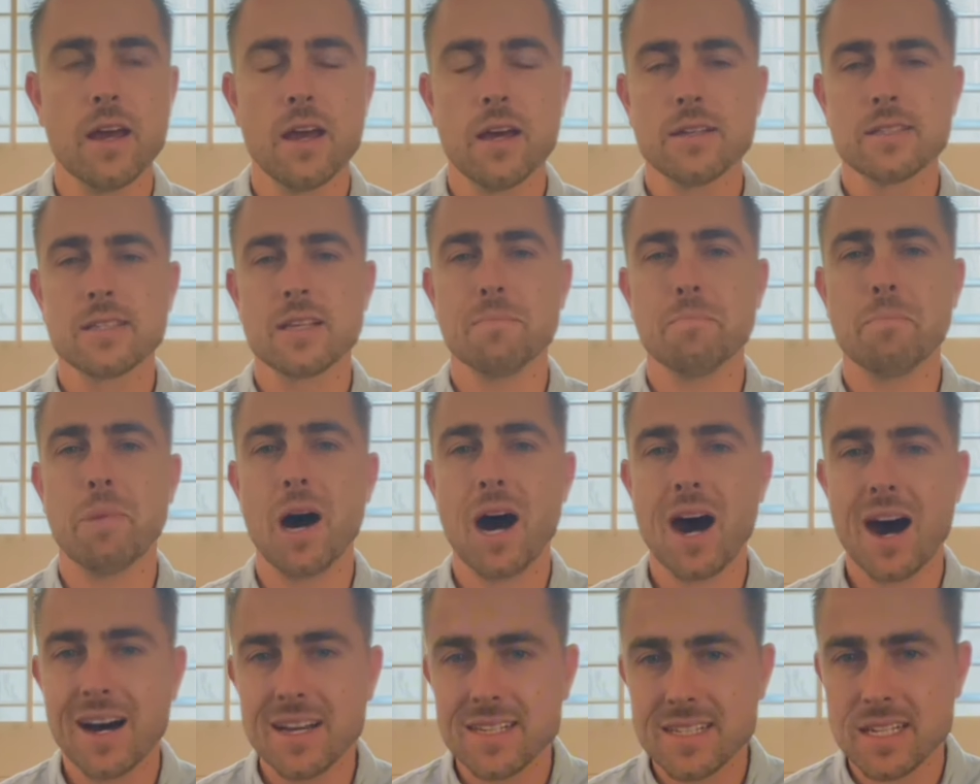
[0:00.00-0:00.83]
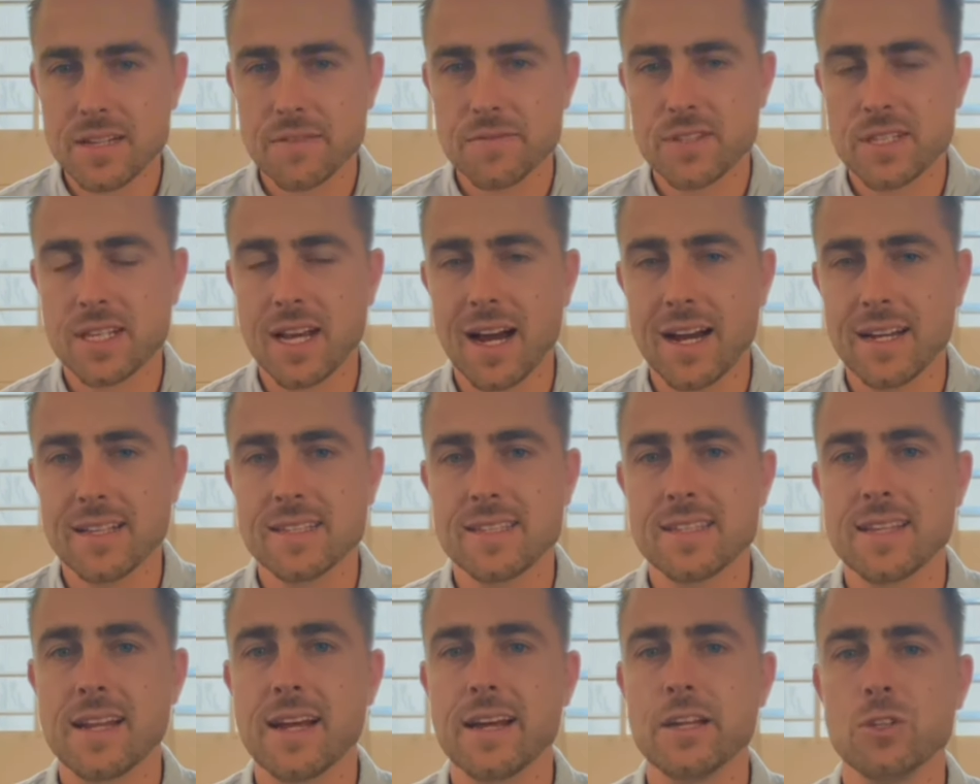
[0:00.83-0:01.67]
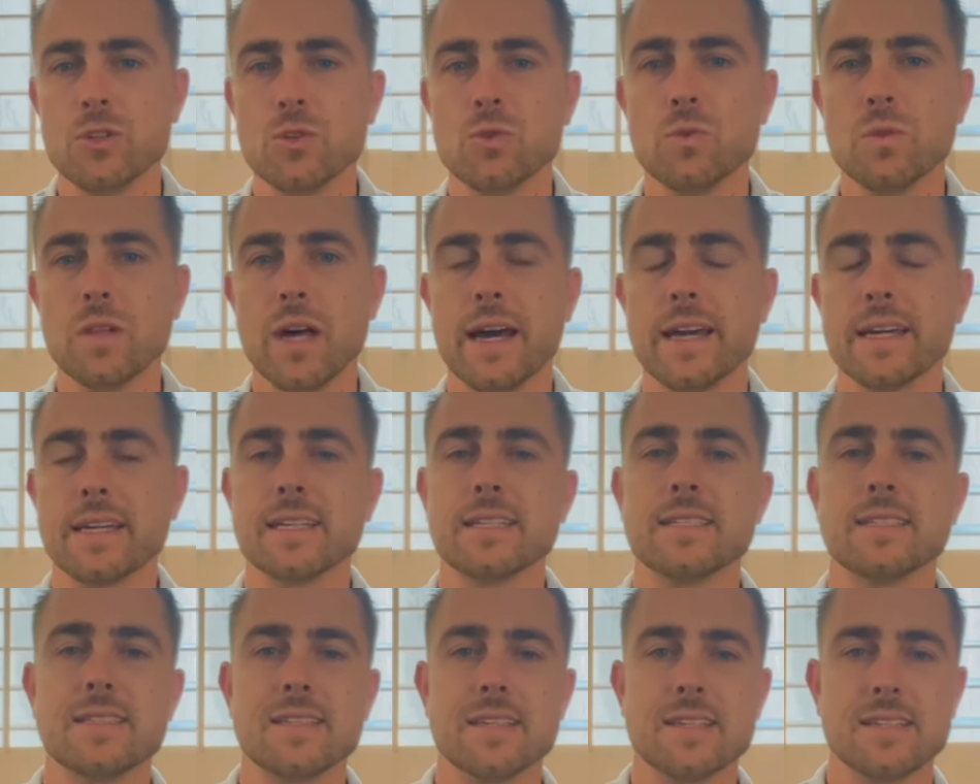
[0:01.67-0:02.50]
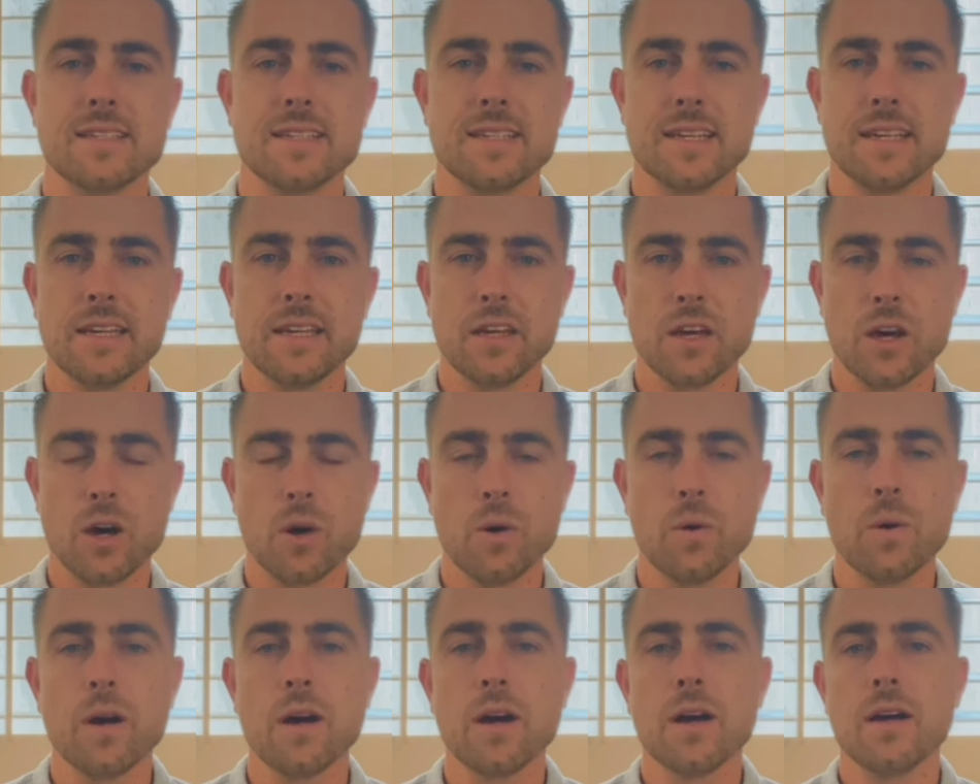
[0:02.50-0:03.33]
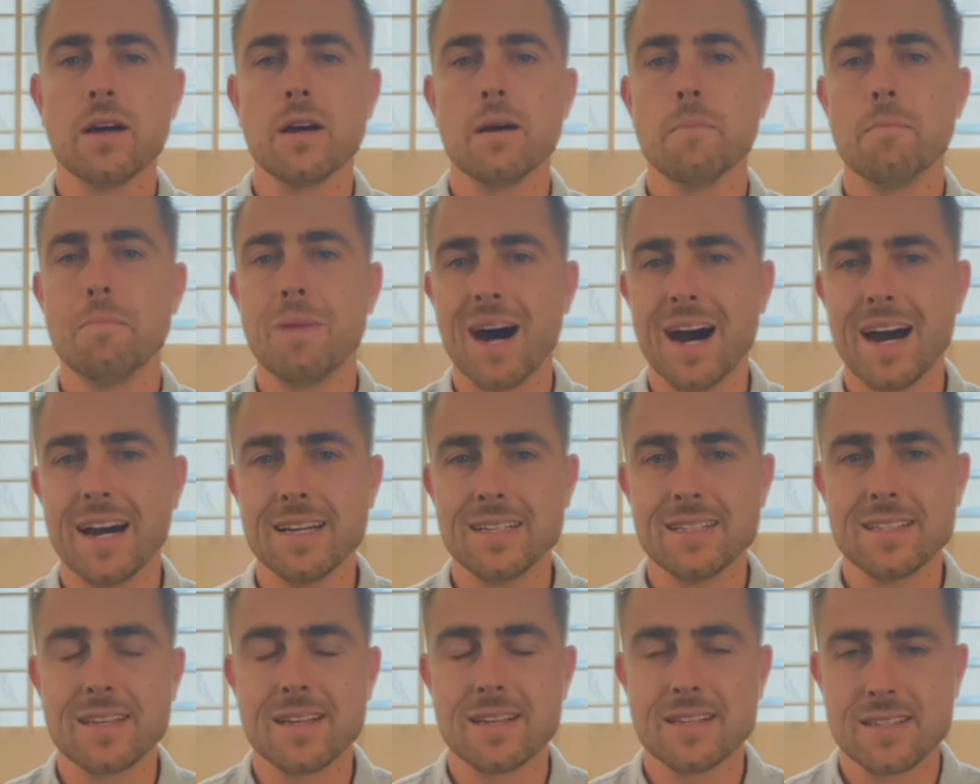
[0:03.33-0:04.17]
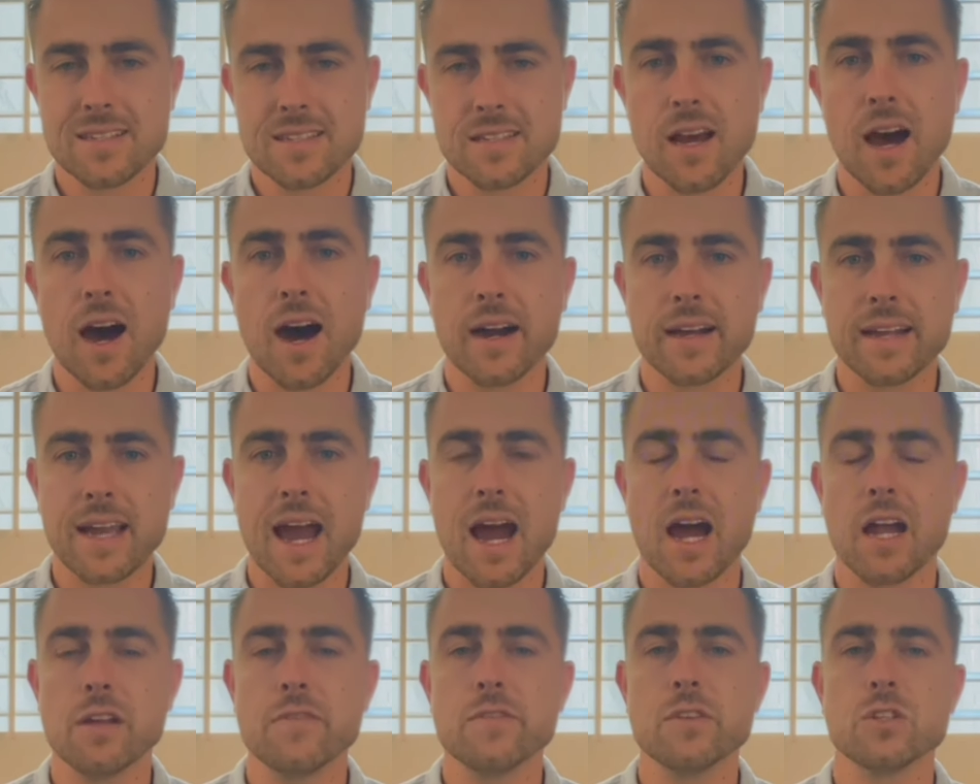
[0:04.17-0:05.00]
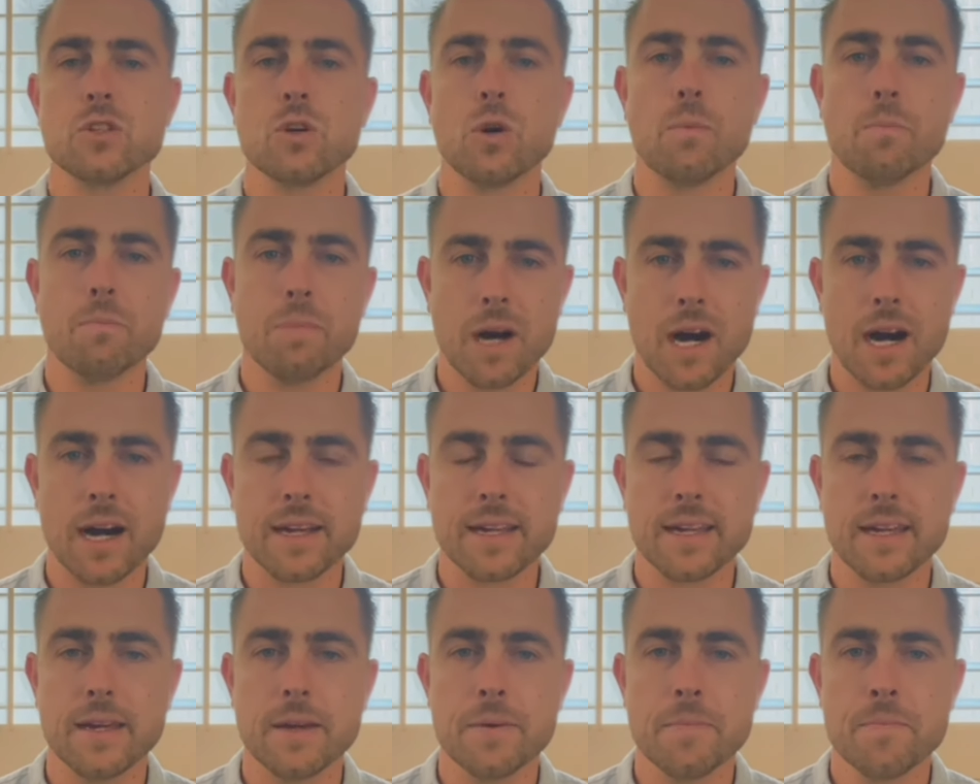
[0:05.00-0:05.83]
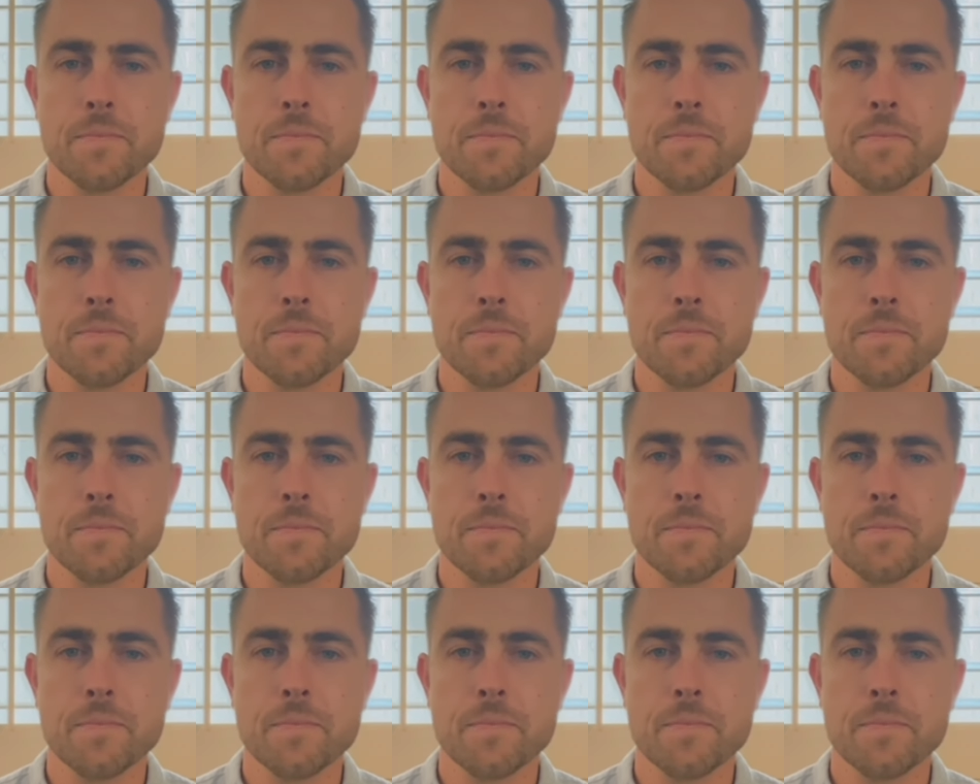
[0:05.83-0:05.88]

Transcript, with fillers: Some positive signs that I do like is the CEO buys stock out of his own pocket,